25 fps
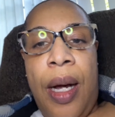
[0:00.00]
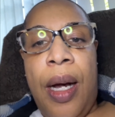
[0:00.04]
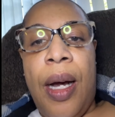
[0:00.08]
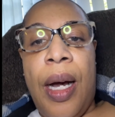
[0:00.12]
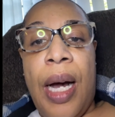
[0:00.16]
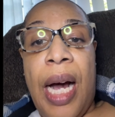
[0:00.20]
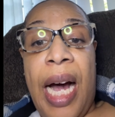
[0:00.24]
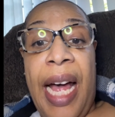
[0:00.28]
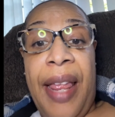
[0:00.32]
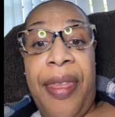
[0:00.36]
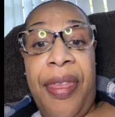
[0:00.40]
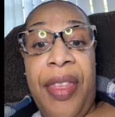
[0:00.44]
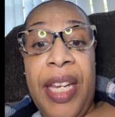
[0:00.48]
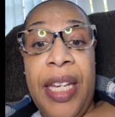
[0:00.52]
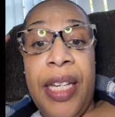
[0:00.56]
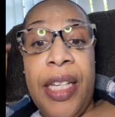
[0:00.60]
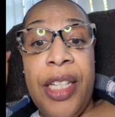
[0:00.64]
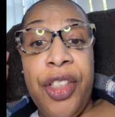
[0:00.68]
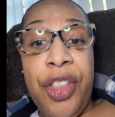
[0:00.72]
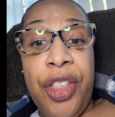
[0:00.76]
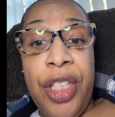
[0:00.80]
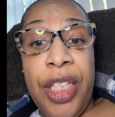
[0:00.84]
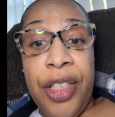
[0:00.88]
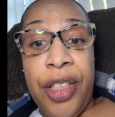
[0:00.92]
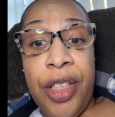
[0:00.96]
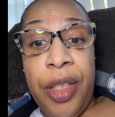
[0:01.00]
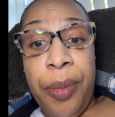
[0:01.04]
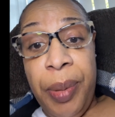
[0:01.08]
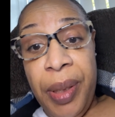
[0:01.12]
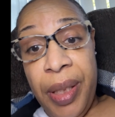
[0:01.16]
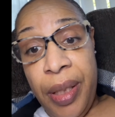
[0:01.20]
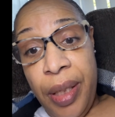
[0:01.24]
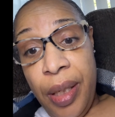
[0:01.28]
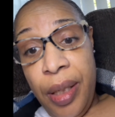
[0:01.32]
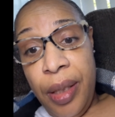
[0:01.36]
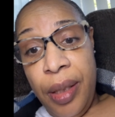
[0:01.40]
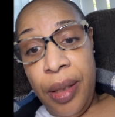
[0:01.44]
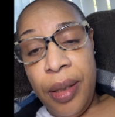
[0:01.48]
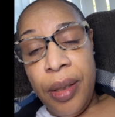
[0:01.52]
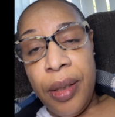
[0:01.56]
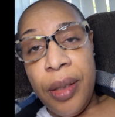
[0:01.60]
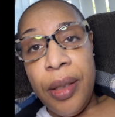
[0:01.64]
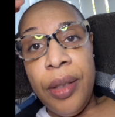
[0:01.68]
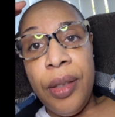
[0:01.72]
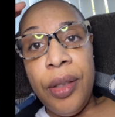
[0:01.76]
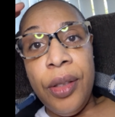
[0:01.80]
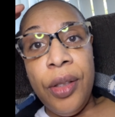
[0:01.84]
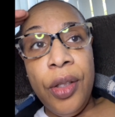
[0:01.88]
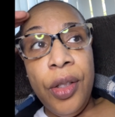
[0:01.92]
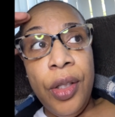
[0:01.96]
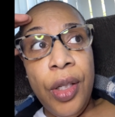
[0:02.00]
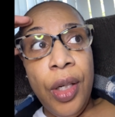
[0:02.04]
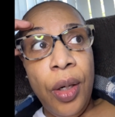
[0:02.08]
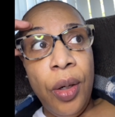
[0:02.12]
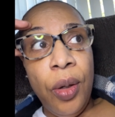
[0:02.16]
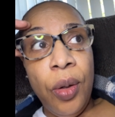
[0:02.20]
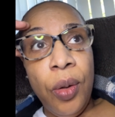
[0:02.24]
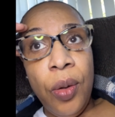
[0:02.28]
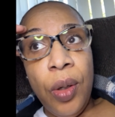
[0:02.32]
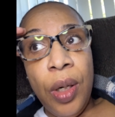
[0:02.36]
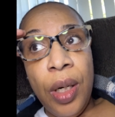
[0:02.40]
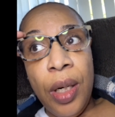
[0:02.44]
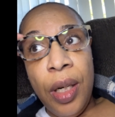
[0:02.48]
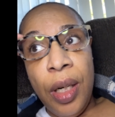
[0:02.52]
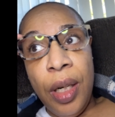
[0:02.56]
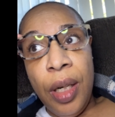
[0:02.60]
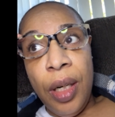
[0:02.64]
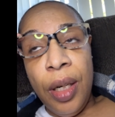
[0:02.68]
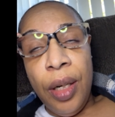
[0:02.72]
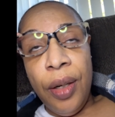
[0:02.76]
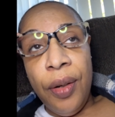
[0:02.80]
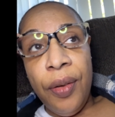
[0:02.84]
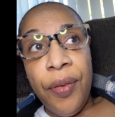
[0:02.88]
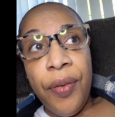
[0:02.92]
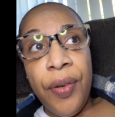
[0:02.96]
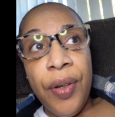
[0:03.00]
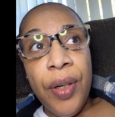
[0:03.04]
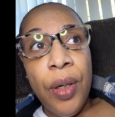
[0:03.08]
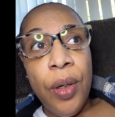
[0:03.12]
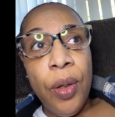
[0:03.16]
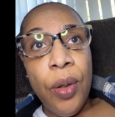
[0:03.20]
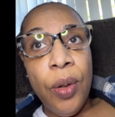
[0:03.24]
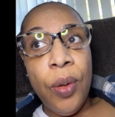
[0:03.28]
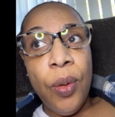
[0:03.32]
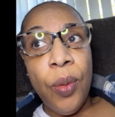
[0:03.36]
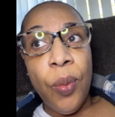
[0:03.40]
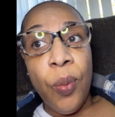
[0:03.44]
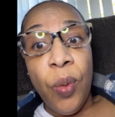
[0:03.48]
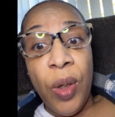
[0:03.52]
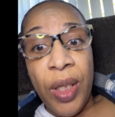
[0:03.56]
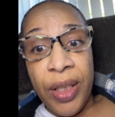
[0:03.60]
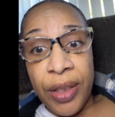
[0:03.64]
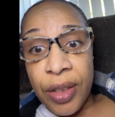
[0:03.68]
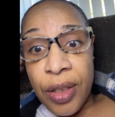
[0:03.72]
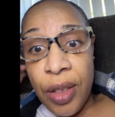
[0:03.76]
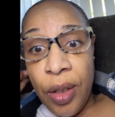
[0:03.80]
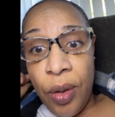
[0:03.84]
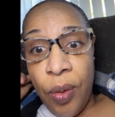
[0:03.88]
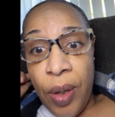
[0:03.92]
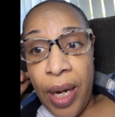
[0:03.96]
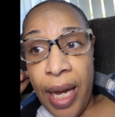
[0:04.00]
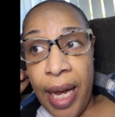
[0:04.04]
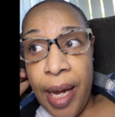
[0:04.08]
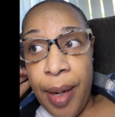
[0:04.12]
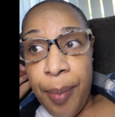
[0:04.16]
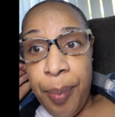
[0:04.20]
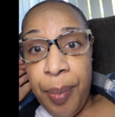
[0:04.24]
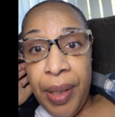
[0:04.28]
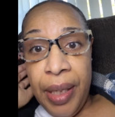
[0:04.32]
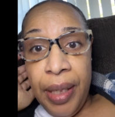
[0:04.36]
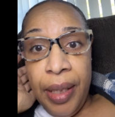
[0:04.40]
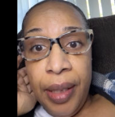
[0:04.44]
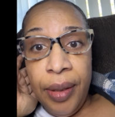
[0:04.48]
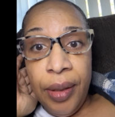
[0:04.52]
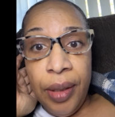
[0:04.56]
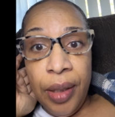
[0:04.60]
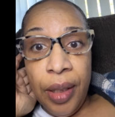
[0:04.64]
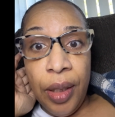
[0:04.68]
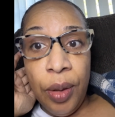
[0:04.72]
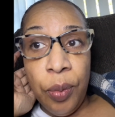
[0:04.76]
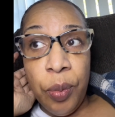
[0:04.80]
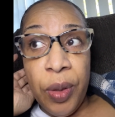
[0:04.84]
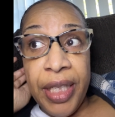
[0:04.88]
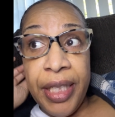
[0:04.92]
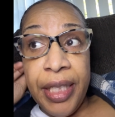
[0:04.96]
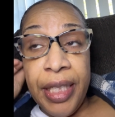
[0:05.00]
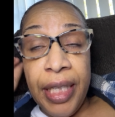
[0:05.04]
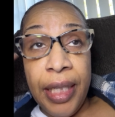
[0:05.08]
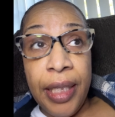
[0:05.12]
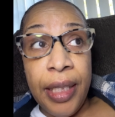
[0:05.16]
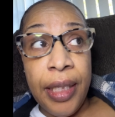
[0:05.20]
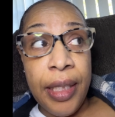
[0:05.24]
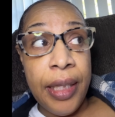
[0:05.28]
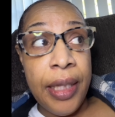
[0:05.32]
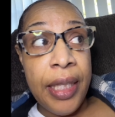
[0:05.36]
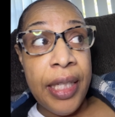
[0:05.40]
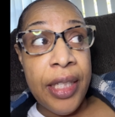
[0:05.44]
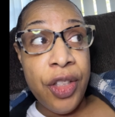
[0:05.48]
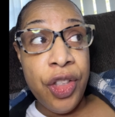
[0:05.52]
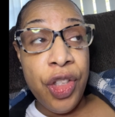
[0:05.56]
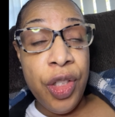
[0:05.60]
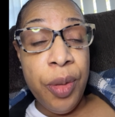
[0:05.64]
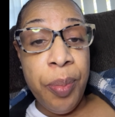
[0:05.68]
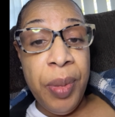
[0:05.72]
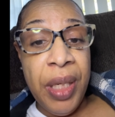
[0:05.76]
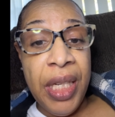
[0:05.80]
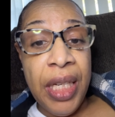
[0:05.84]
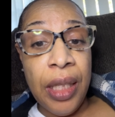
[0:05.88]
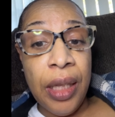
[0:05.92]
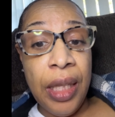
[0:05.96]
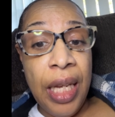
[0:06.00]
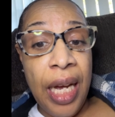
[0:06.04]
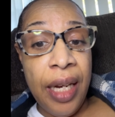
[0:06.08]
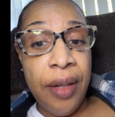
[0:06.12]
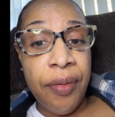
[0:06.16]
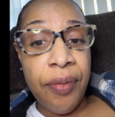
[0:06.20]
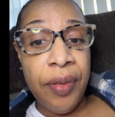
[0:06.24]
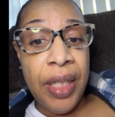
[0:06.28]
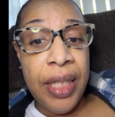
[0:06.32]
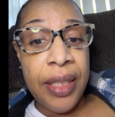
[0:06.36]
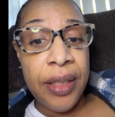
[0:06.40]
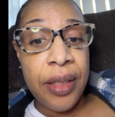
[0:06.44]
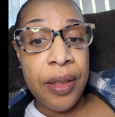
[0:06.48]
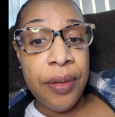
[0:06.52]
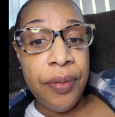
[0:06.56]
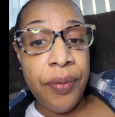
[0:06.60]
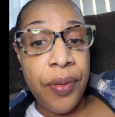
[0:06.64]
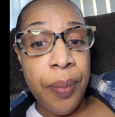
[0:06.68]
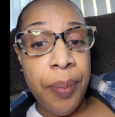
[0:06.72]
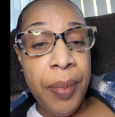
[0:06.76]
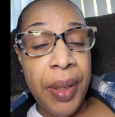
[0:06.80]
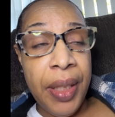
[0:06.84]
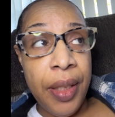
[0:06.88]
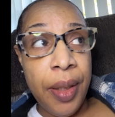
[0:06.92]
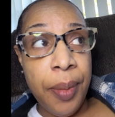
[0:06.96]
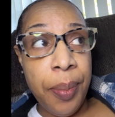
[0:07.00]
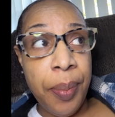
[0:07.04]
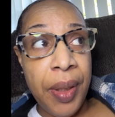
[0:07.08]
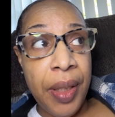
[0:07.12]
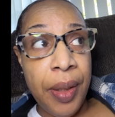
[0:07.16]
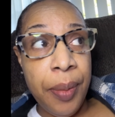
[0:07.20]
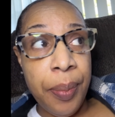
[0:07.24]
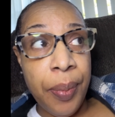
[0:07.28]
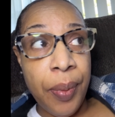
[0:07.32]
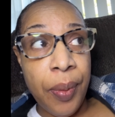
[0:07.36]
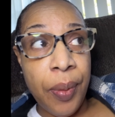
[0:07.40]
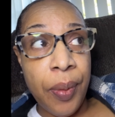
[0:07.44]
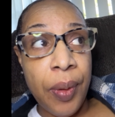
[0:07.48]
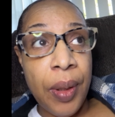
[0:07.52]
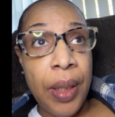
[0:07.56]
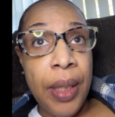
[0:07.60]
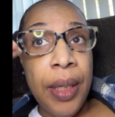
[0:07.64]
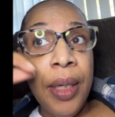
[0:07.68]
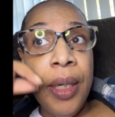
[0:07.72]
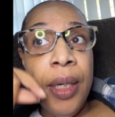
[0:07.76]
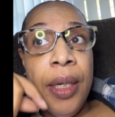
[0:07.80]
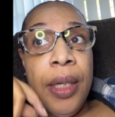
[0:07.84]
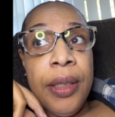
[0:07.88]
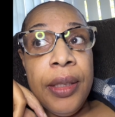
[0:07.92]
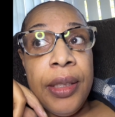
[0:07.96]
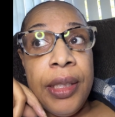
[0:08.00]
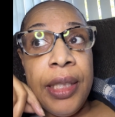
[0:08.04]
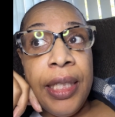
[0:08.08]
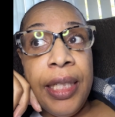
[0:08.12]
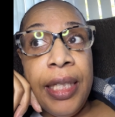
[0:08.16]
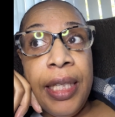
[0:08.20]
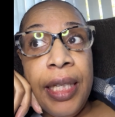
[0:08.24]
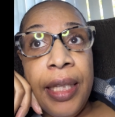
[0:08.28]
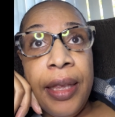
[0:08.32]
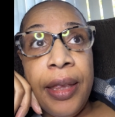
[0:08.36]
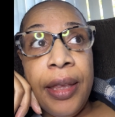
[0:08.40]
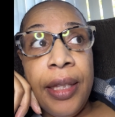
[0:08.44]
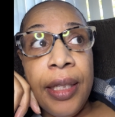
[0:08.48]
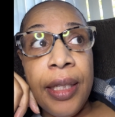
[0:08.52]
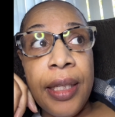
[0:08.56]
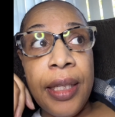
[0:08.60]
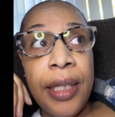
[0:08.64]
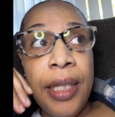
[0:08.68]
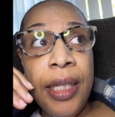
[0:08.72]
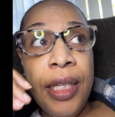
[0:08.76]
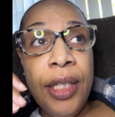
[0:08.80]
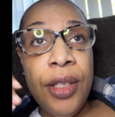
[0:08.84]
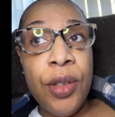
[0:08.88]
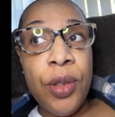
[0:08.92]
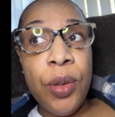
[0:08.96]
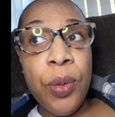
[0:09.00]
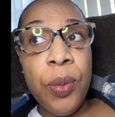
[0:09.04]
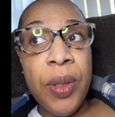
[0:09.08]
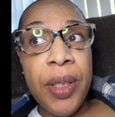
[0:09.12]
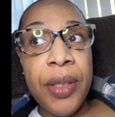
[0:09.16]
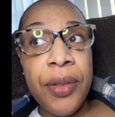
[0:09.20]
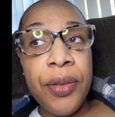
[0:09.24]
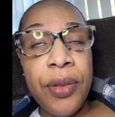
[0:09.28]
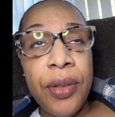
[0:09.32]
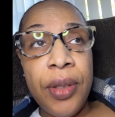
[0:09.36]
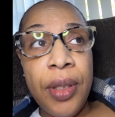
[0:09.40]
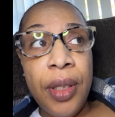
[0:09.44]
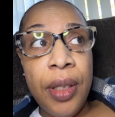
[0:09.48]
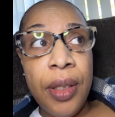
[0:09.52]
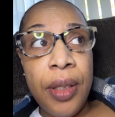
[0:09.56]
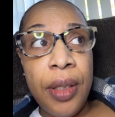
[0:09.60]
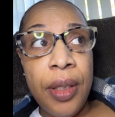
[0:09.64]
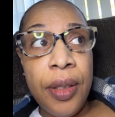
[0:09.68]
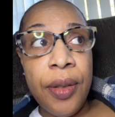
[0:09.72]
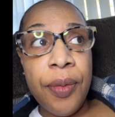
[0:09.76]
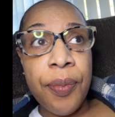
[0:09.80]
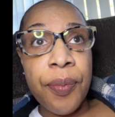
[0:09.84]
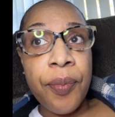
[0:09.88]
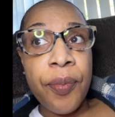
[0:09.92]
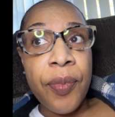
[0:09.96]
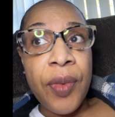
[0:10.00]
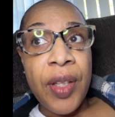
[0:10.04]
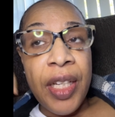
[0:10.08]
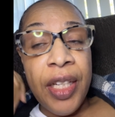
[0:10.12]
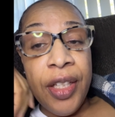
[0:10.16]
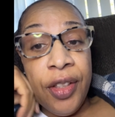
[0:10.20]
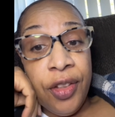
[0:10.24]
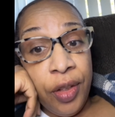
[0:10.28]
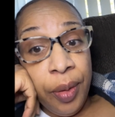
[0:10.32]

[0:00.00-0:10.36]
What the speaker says: I think it's just the beginning, of what's going to happen with Diddy. This should be a life lesson for many people. To get the key to a city is